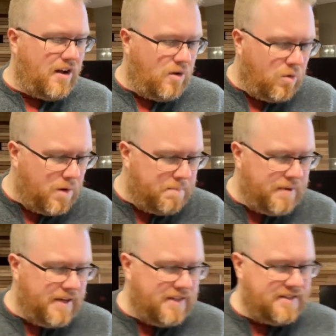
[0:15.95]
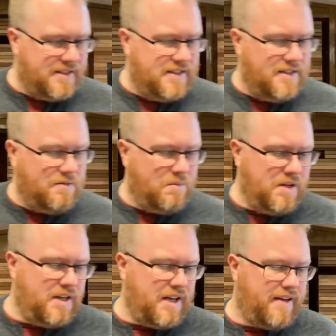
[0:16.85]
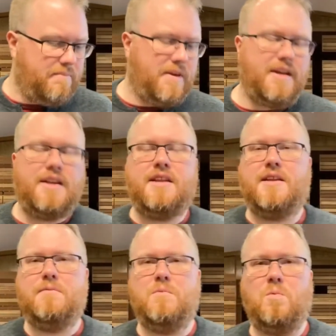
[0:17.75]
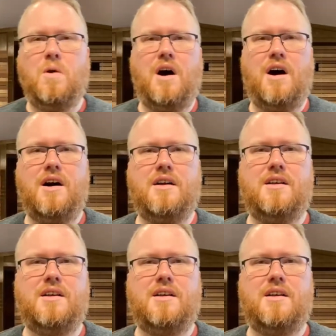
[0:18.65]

or piety we have made him walk?"